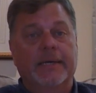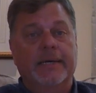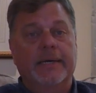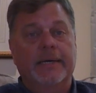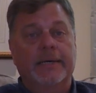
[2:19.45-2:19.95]

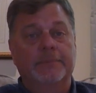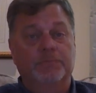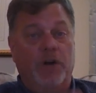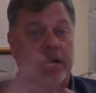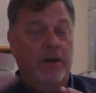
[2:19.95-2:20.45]

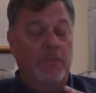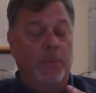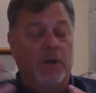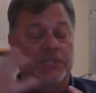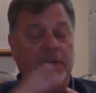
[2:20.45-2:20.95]
right here in the
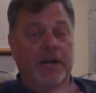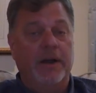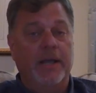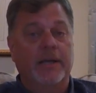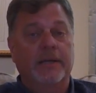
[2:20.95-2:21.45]
Boston
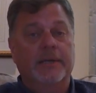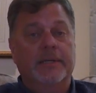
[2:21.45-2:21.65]
area,